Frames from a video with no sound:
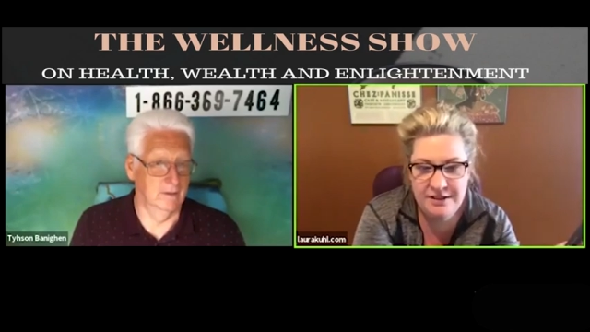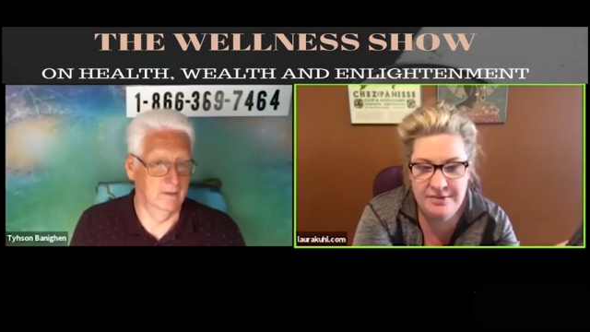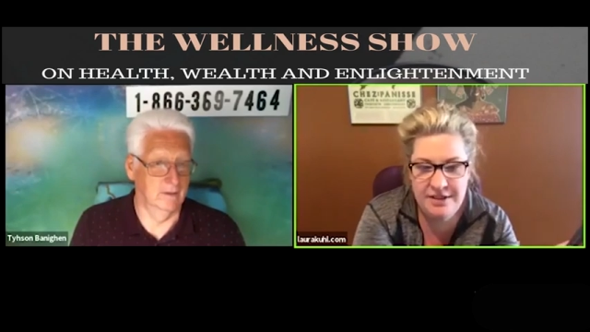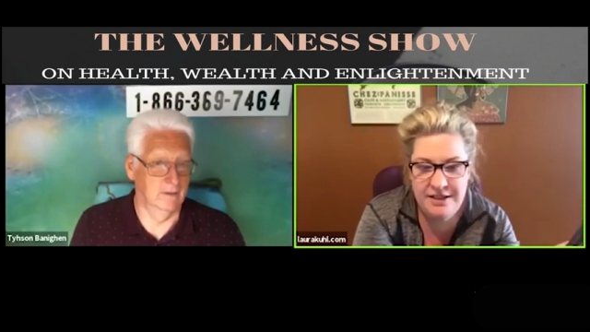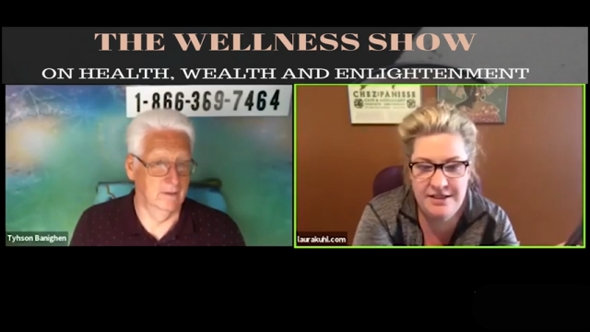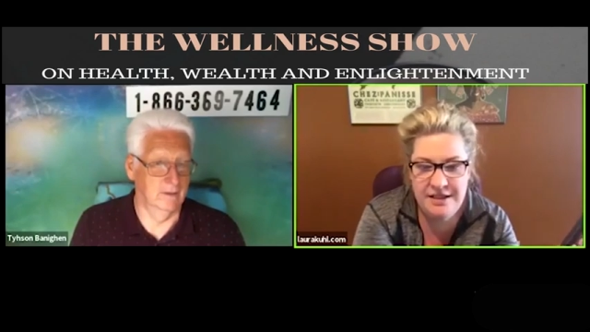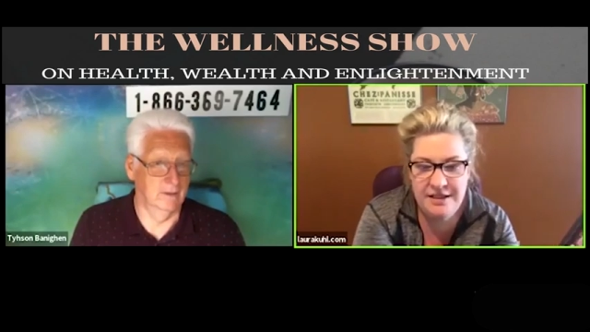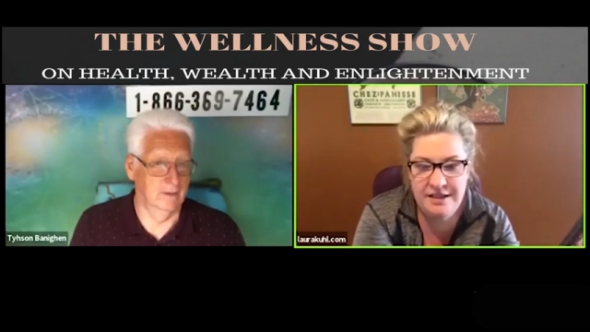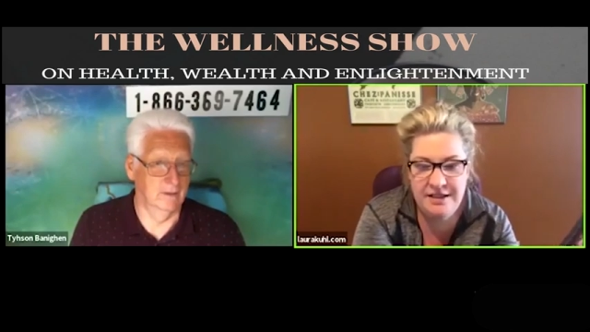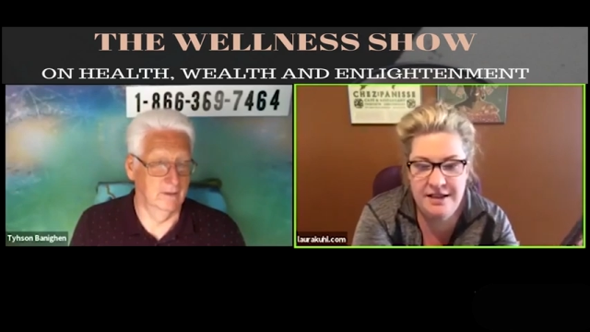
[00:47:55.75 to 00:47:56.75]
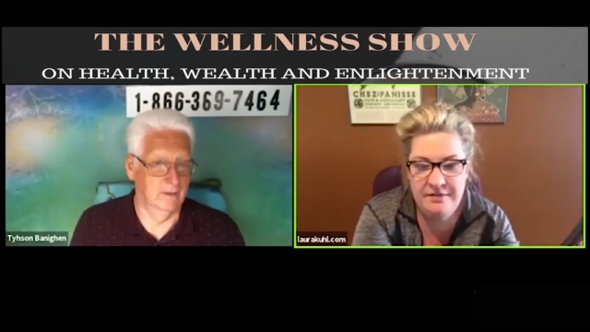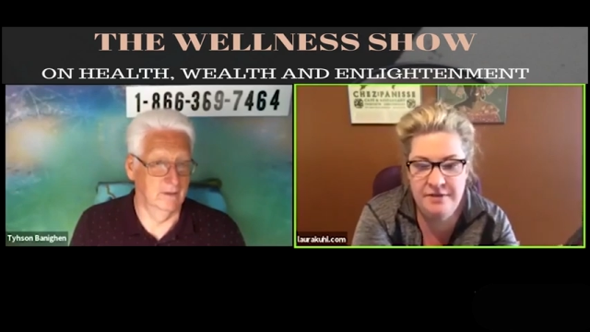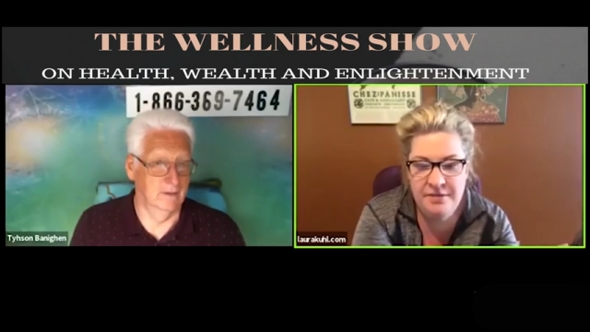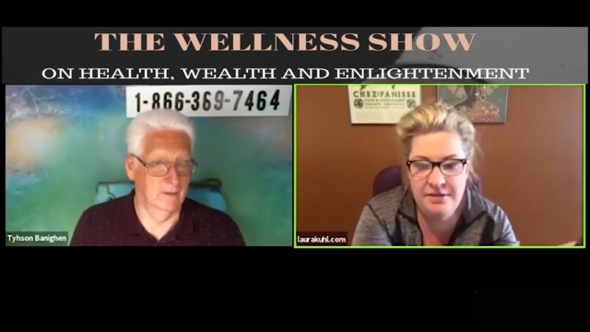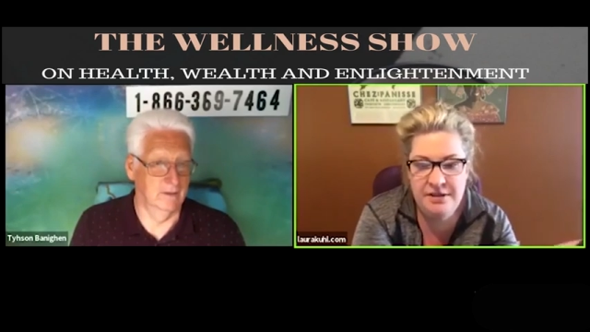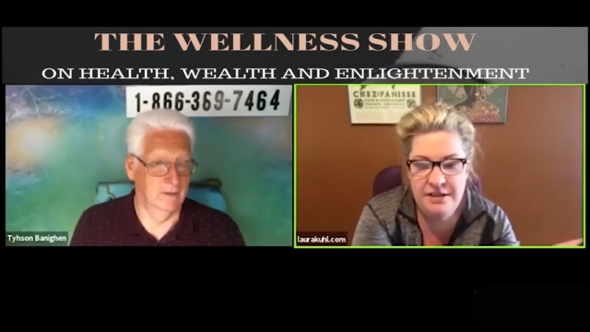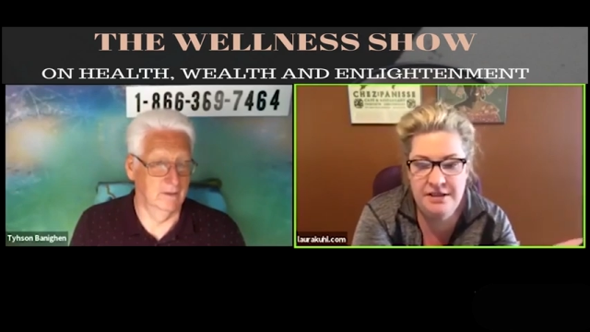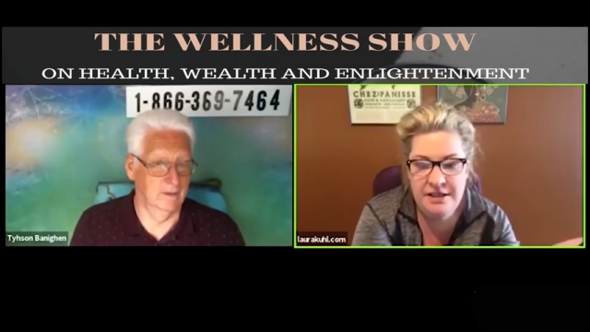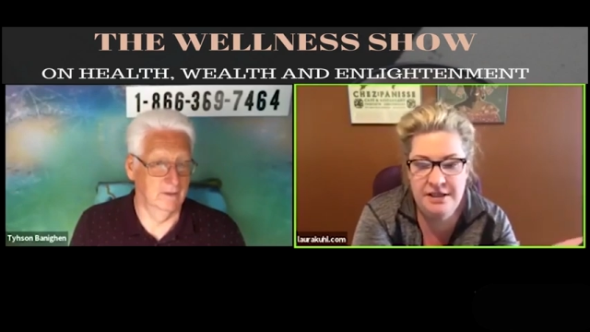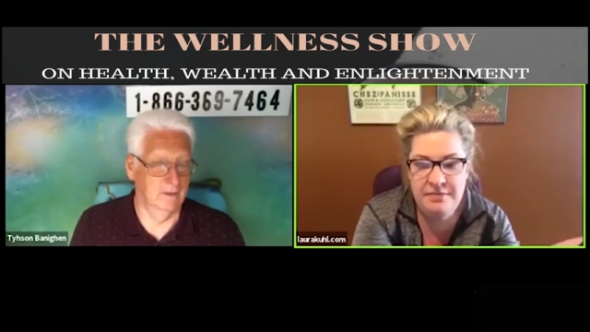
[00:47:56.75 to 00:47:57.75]
Speaker 1: but he said a lot of people didn't
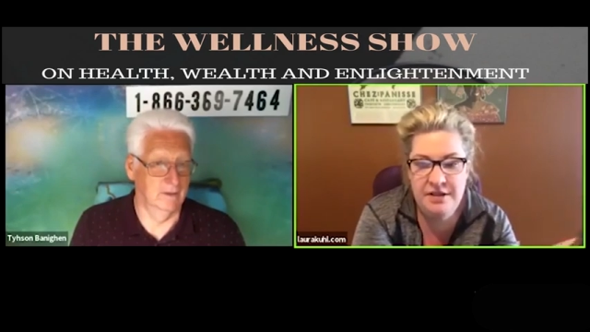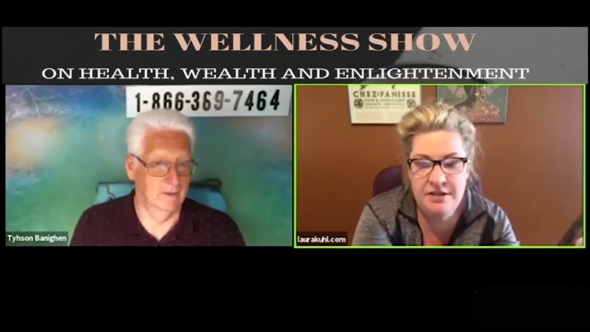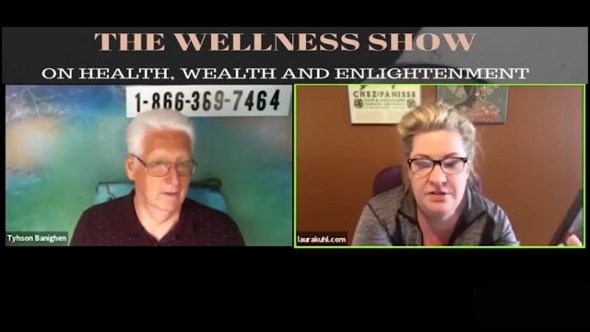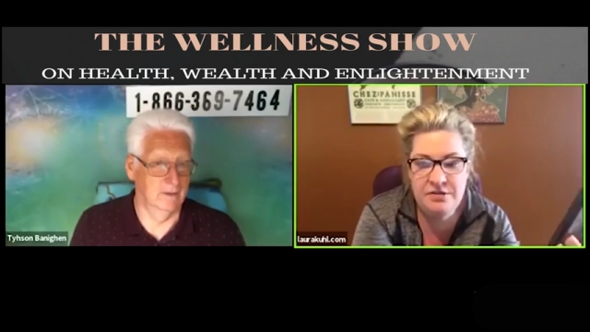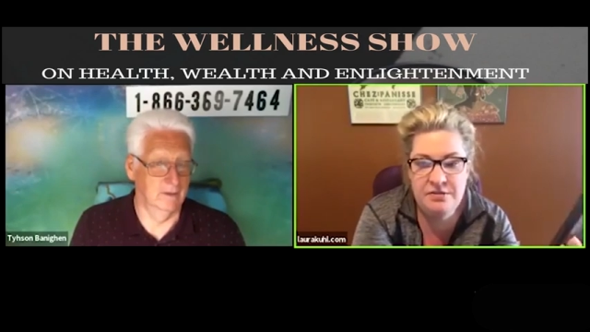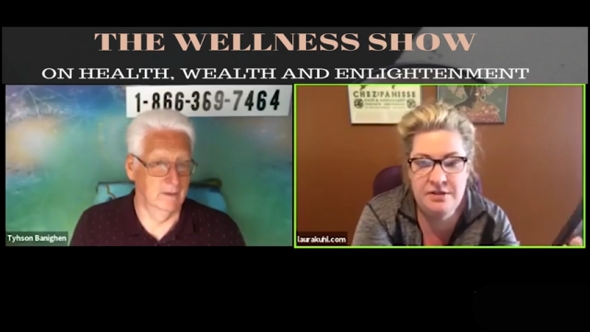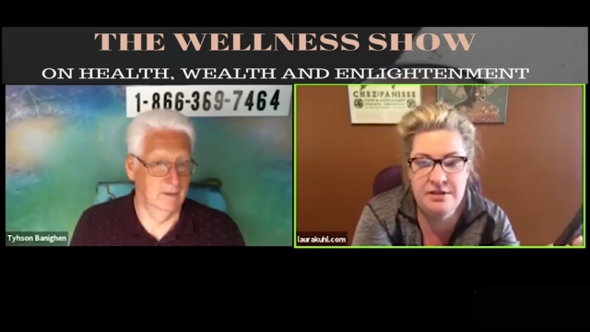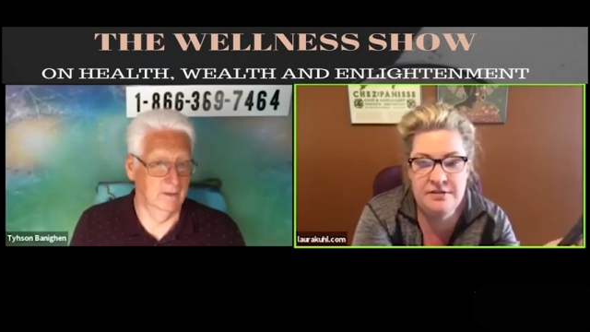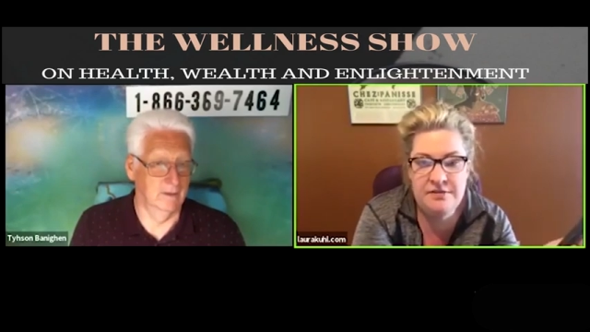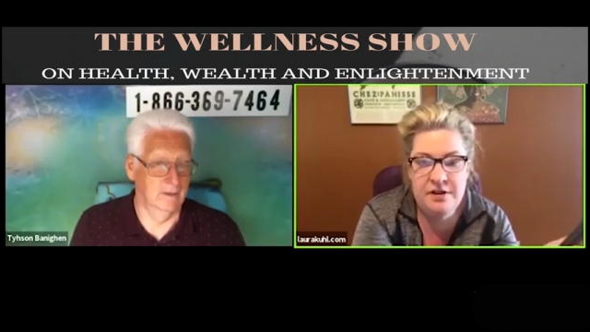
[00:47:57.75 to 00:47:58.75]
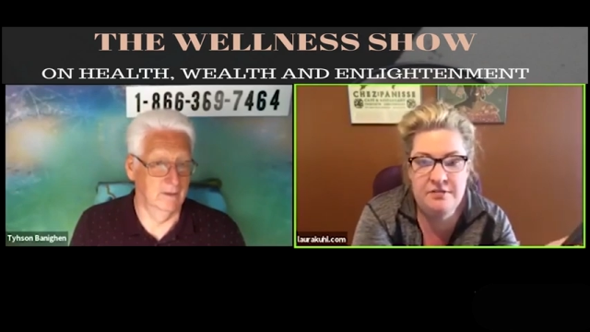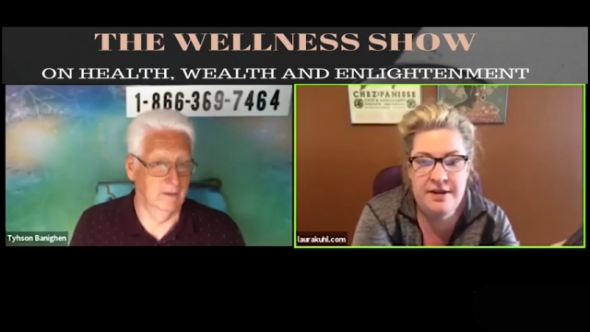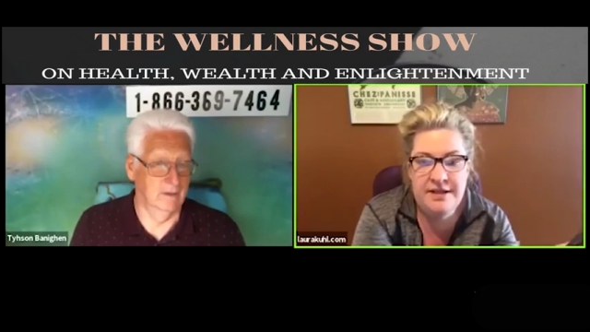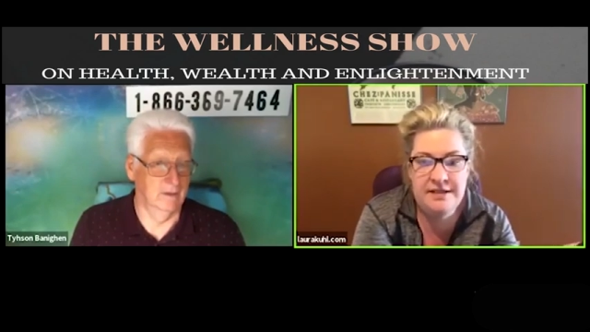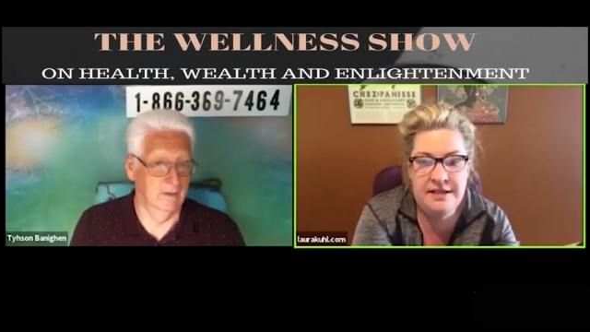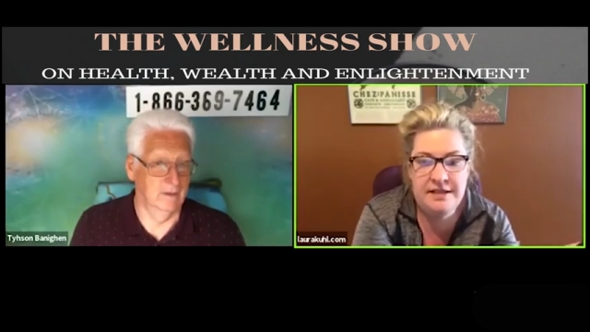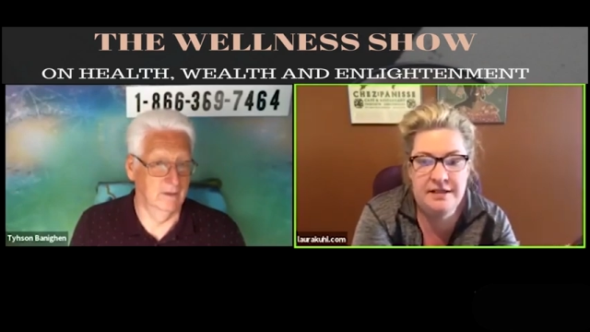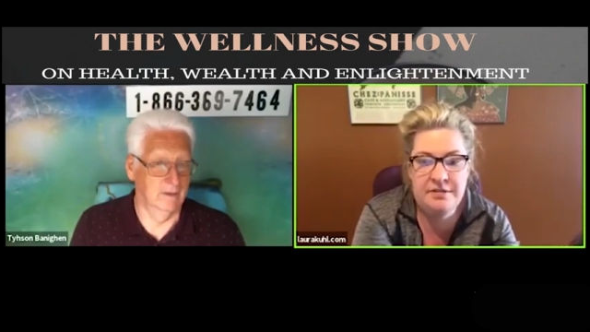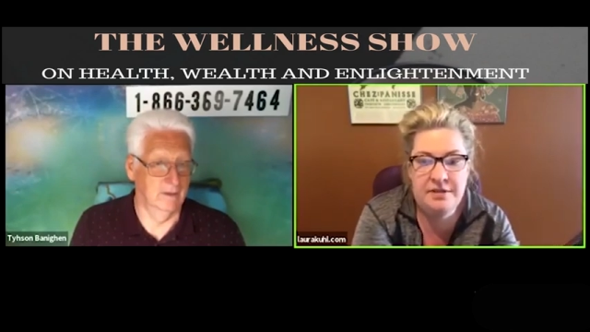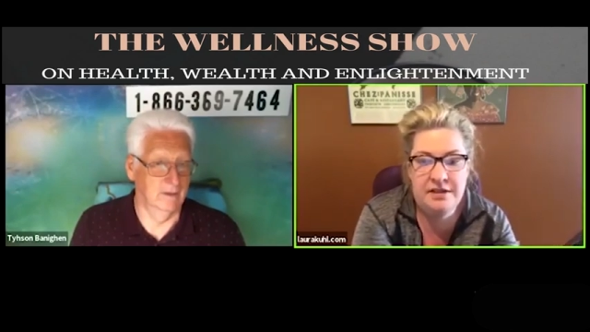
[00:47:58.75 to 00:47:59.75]
like me in school because of all my psychic
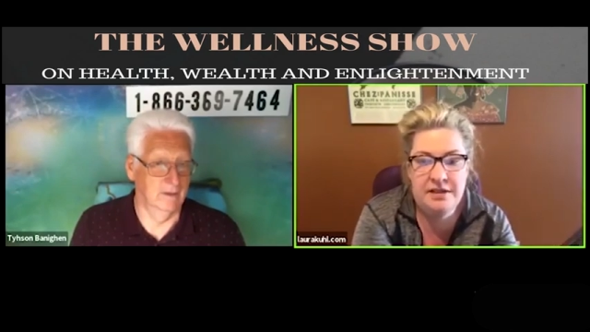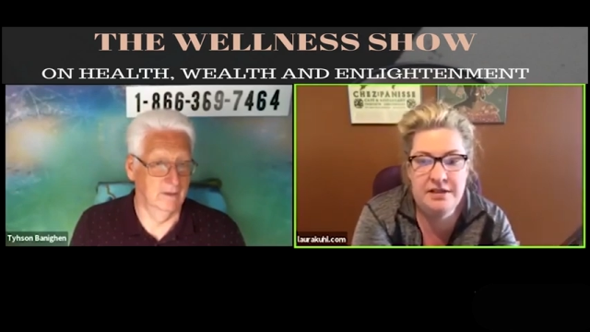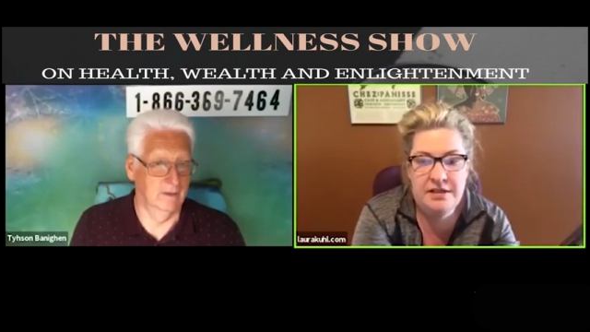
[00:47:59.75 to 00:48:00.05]
abilities.